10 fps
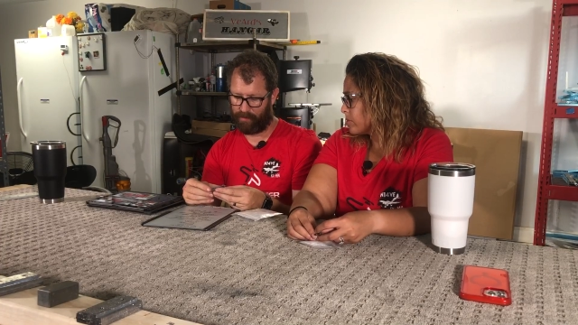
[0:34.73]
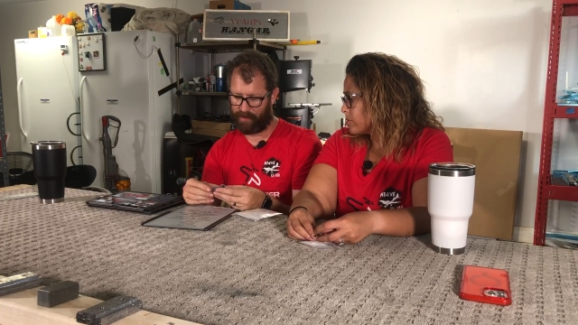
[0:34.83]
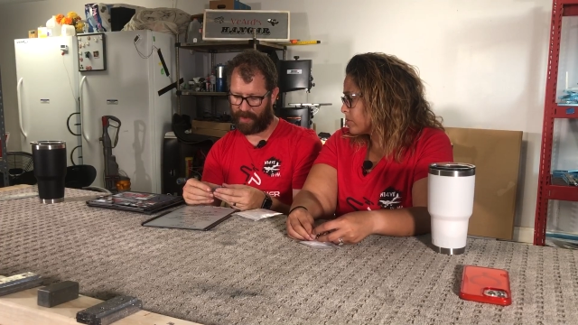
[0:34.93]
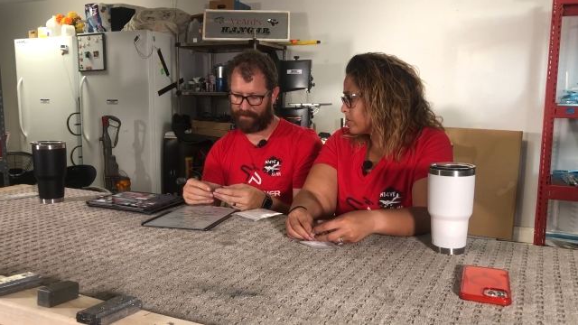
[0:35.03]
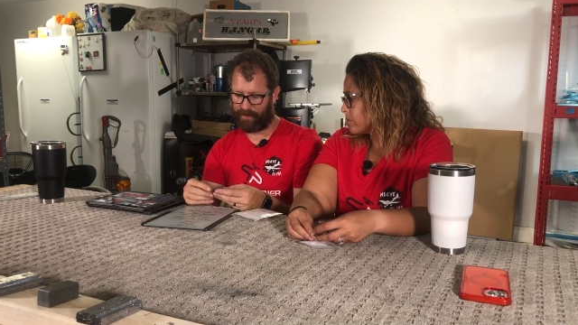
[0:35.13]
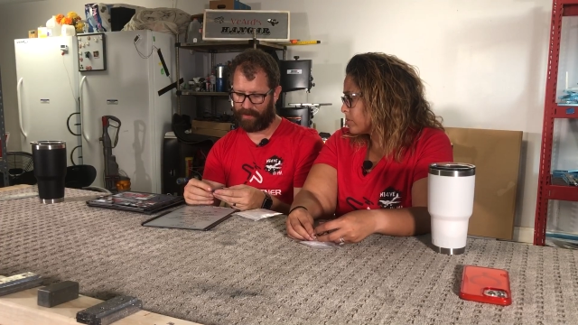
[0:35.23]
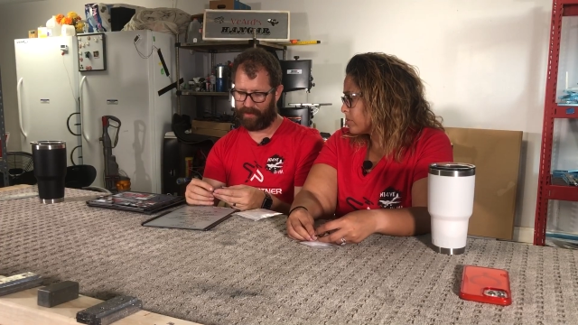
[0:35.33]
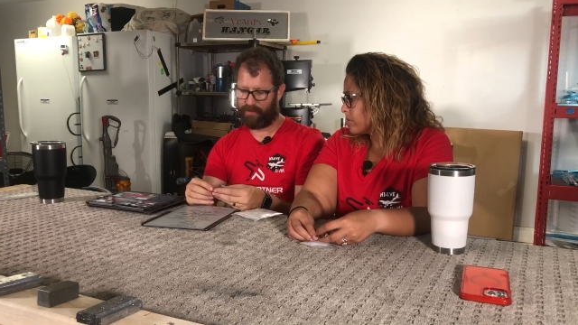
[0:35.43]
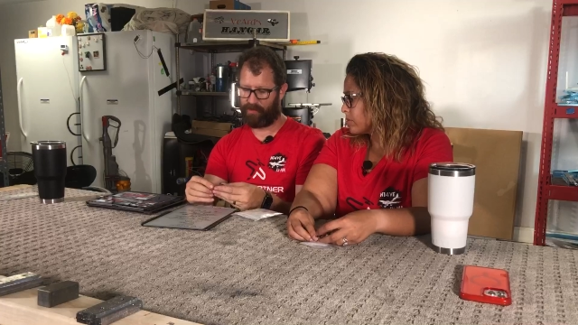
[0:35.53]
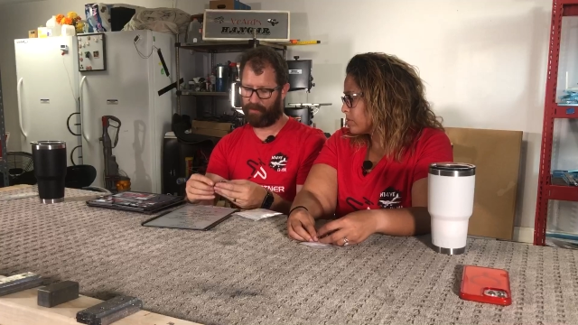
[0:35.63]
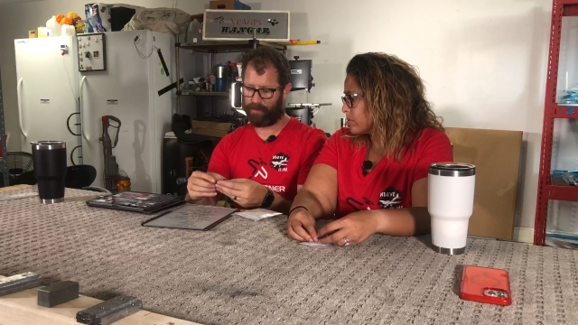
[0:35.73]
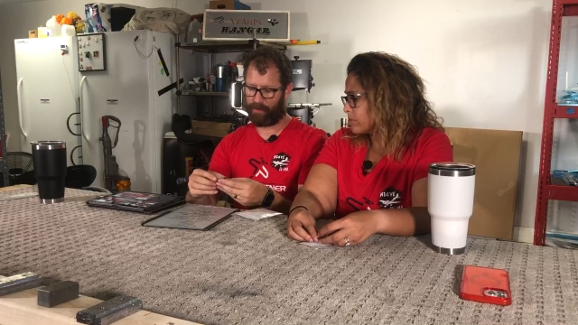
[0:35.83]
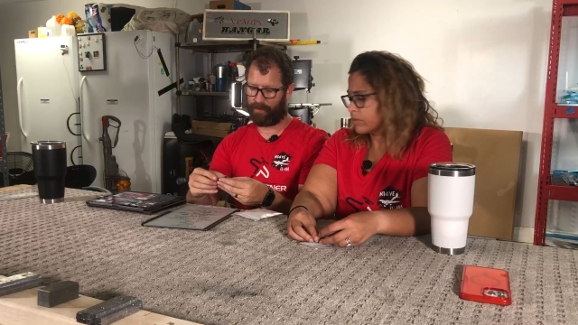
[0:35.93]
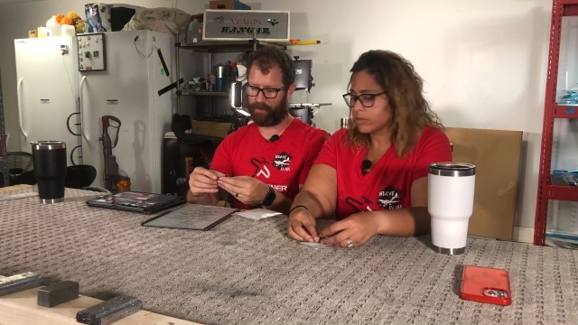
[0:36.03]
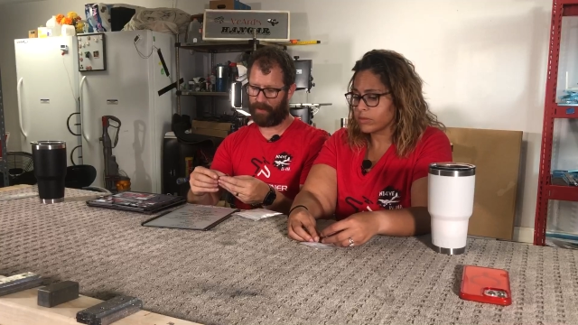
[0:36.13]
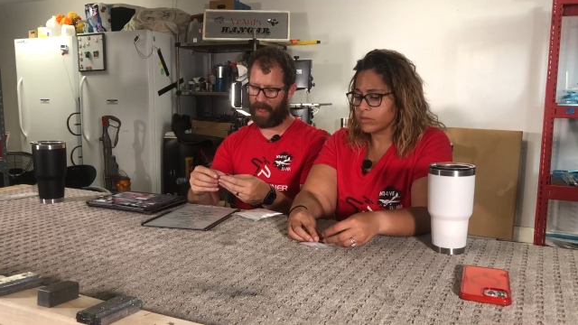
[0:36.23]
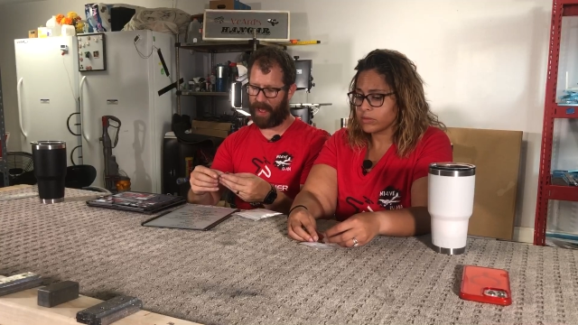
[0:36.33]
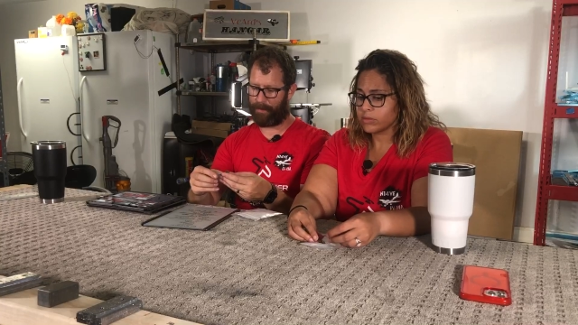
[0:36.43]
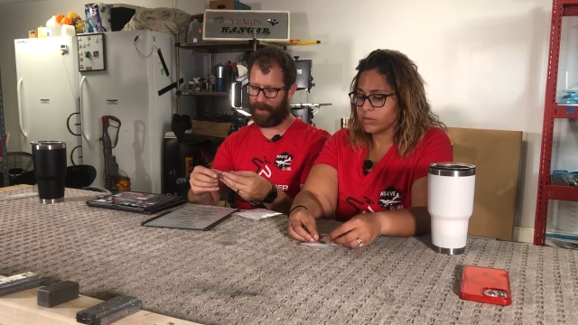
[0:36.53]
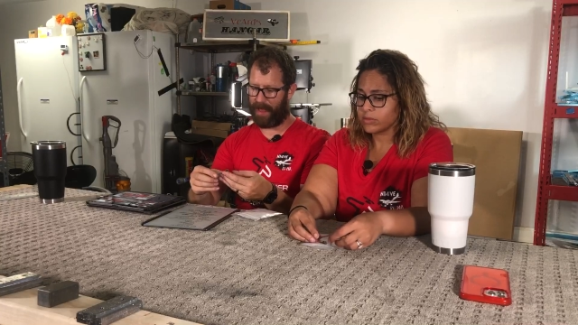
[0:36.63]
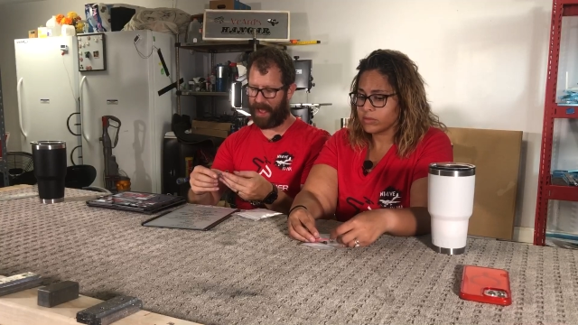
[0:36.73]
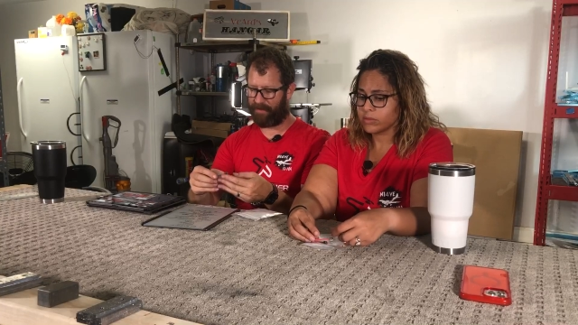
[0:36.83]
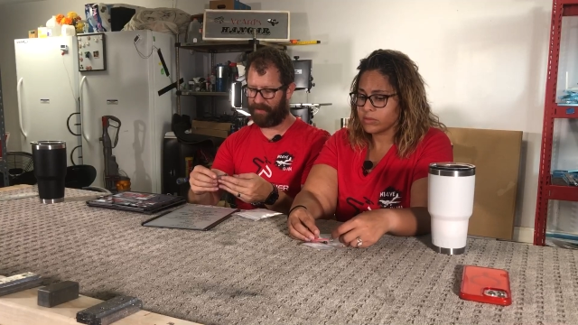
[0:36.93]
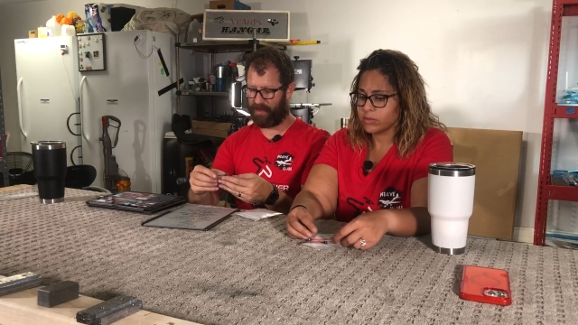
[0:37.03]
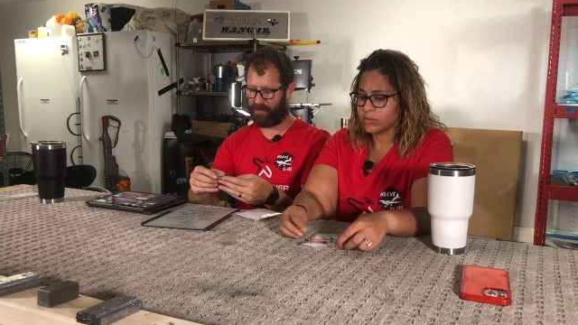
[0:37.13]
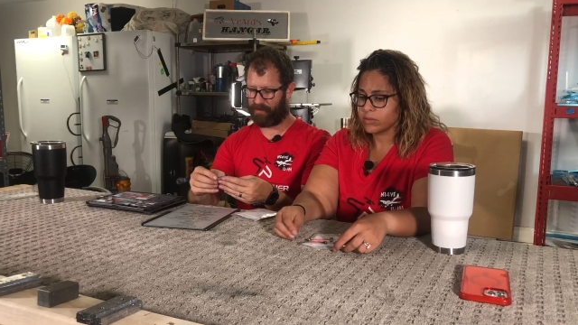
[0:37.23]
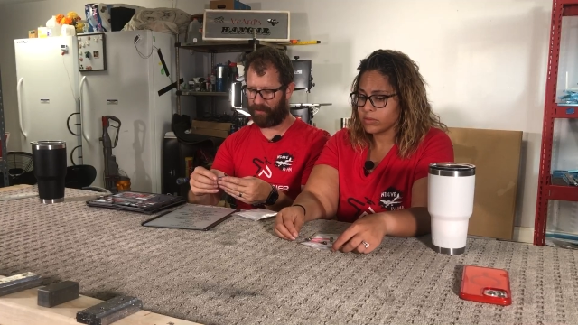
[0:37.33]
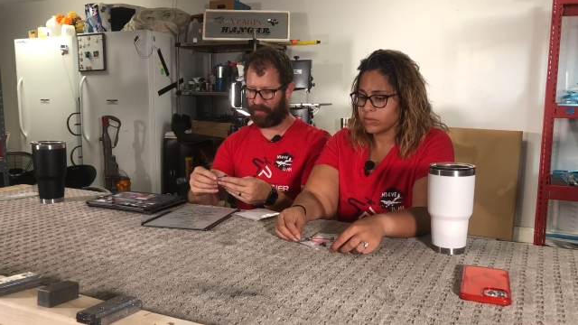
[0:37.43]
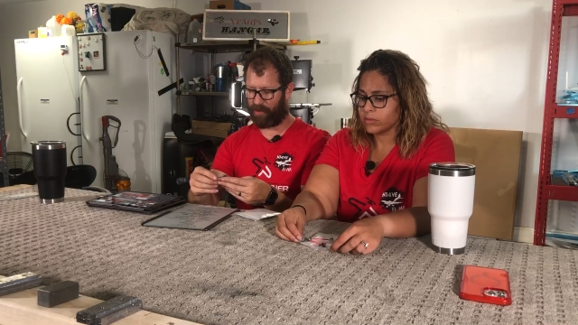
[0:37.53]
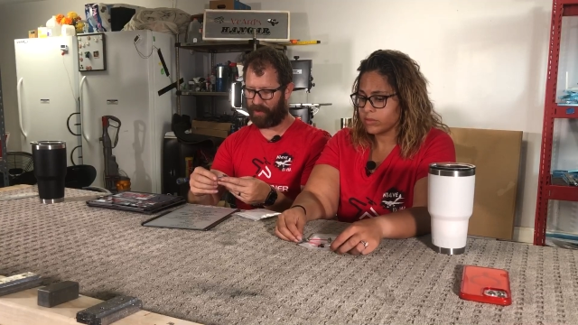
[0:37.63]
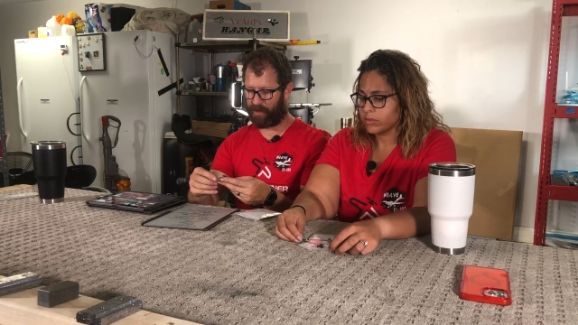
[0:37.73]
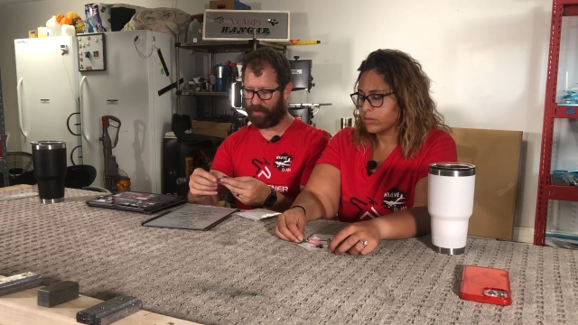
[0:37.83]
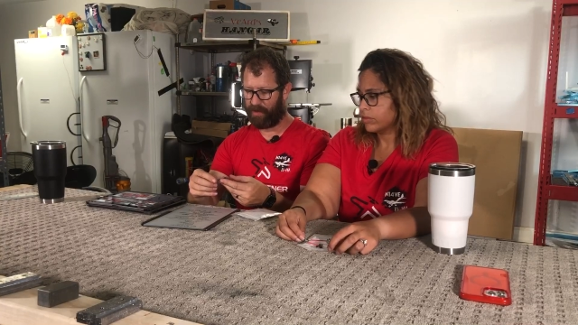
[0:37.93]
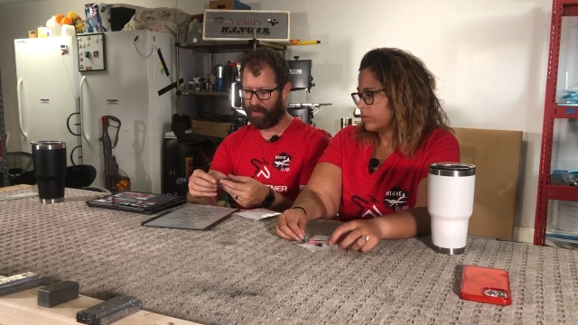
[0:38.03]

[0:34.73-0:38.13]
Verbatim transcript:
Speaker 1: Definitely super happy to have these for the rudder.